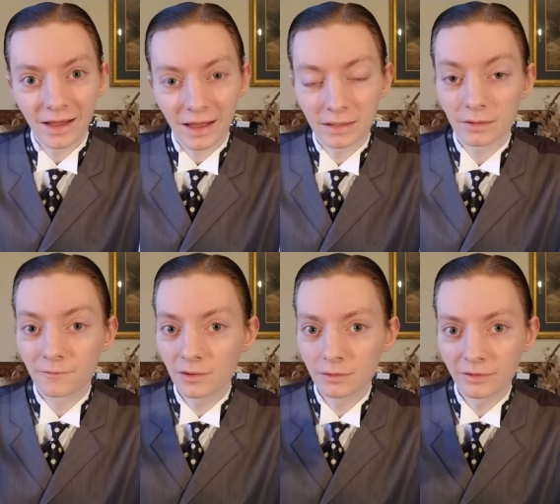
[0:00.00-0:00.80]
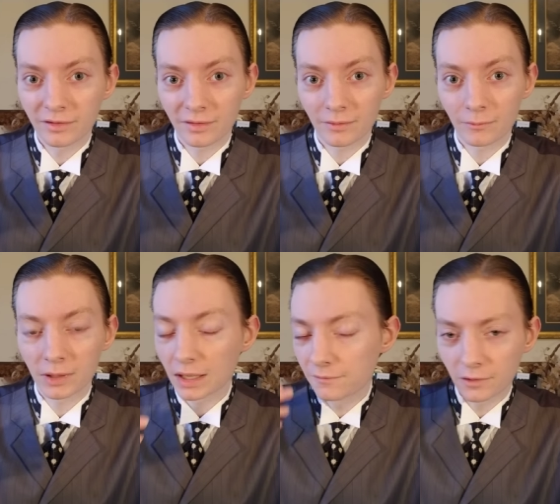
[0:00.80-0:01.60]
And at first,
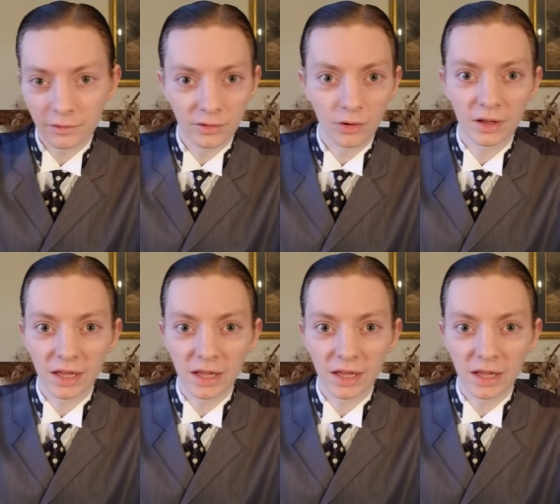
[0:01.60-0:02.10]
when I first saw